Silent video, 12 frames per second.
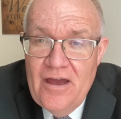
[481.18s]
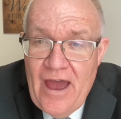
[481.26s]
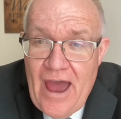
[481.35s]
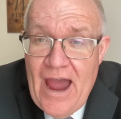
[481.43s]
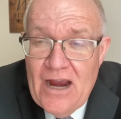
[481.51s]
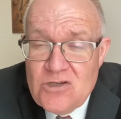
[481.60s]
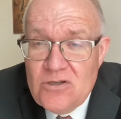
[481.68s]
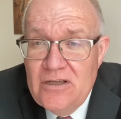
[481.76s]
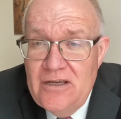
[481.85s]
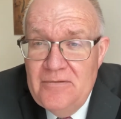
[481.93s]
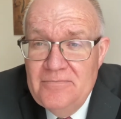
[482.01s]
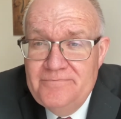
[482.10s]

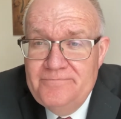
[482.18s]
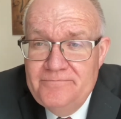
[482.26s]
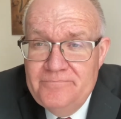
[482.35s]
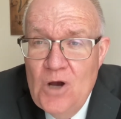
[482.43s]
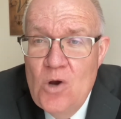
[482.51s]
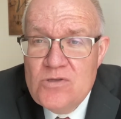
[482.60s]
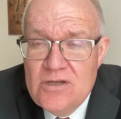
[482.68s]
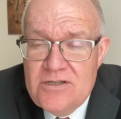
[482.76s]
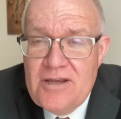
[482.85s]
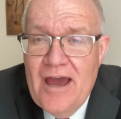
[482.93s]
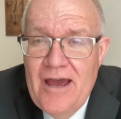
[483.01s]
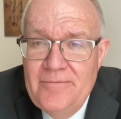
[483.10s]
Actually, most of the
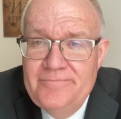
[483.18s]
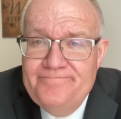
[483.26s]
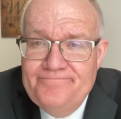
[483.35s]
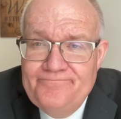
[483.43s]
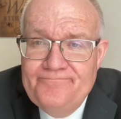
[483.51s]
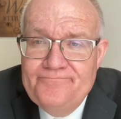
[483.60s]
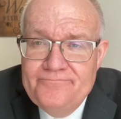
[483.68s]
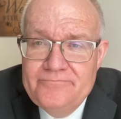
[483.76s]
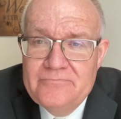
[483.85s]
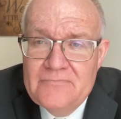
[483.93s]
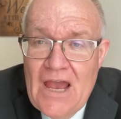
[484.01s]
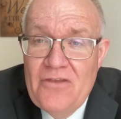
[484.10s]
time,
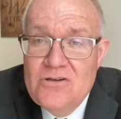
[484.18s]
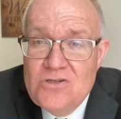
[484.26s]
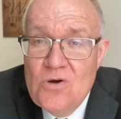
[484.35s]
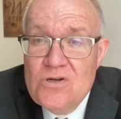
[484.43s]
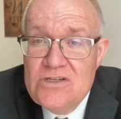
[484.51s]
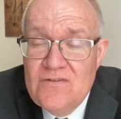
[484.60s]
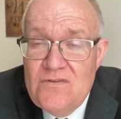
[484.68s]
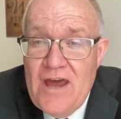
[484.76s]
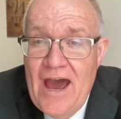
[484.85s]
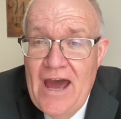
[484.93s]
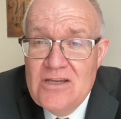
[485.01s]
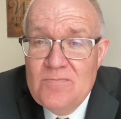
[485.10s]
how the churches have
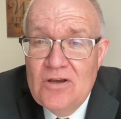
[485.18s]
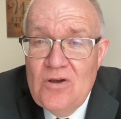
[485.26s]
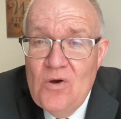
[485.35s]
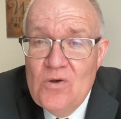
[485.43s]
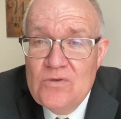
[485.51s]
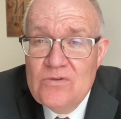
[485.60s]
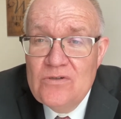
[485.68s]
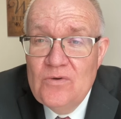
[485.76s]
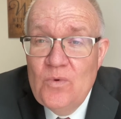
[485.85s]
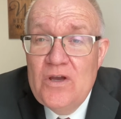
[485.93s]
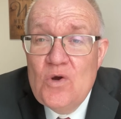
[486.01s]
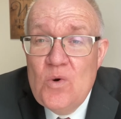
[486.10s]
died is because
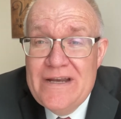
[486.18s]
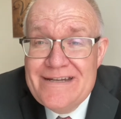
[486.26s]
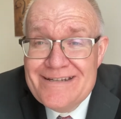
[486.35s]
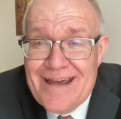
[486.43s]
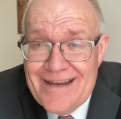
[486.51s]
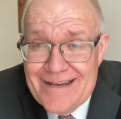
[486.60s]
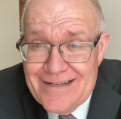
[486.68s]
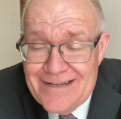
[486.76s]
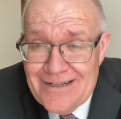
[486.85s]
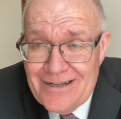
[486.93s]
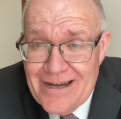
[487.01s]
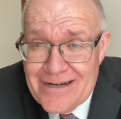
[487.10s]
we quit taking
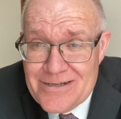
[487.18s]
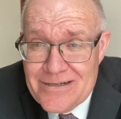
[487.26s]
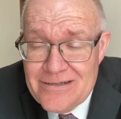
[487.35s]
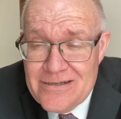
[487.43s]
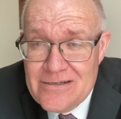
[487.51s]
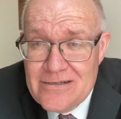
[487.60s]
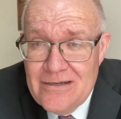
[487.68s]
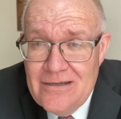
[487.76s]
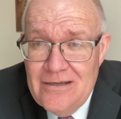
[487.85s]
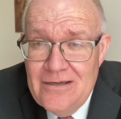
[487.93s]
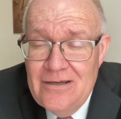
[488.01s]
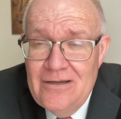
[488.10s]
collections.
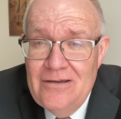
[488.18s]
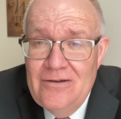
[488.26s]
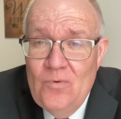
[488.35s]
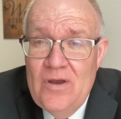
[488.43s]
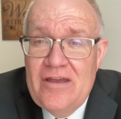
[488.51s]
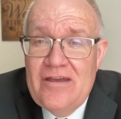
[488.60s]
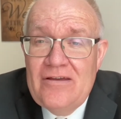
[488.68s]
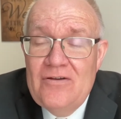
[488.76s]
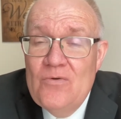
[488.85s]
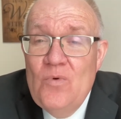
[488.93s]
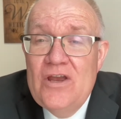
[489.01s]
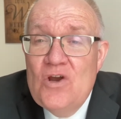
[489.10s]

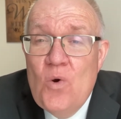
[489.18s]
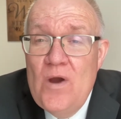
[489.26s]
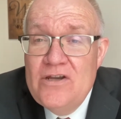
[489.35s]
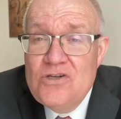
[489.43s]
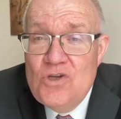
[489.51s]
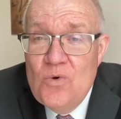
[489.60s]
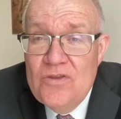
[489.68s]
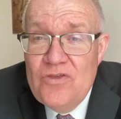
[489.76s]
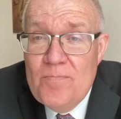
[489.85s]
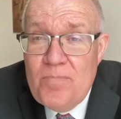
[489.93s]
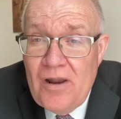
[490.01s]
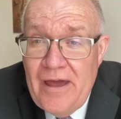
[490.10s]
We quit doing
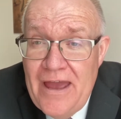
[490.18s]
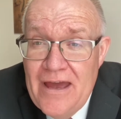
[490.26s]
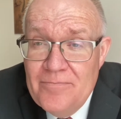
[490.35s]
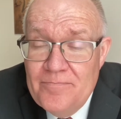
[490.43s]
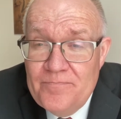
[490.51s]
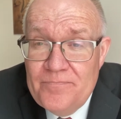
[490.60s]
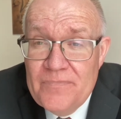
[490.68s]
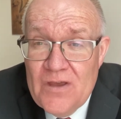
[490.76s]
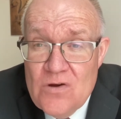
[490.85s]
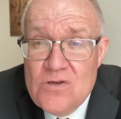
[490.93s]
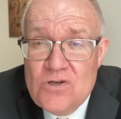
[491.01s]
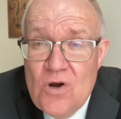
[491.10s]
the plan.
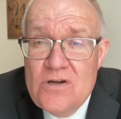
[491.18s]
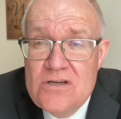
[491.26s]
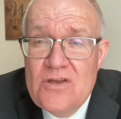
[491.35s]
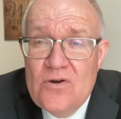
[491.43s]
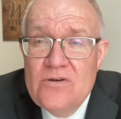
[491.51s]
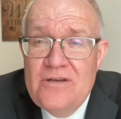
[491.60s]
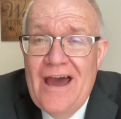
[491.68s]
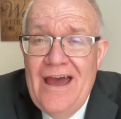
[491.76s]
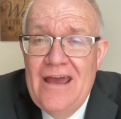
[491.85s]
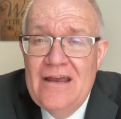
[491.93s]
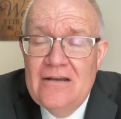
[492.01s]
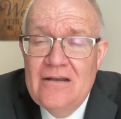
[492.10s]
There's churches that are
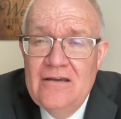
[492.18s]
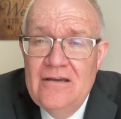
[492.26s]
dying.